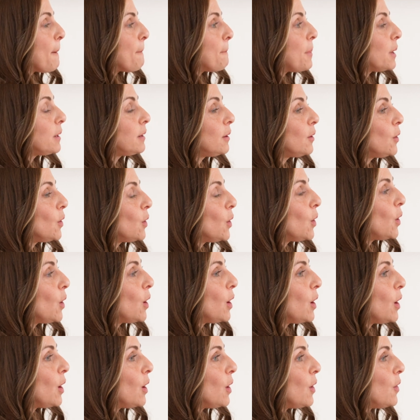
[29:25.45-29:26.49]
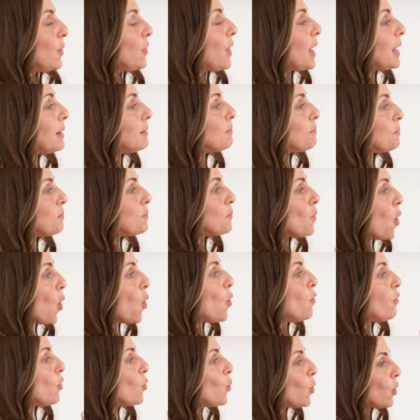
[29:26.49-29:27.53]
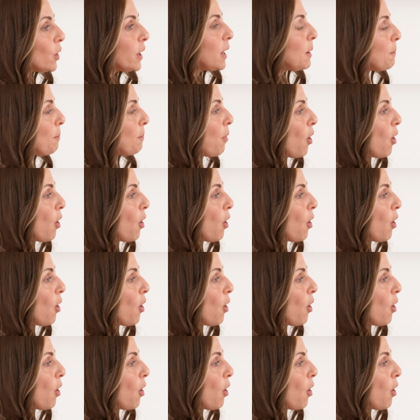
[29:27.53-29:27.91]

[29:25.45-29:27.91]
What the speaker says: But that overworking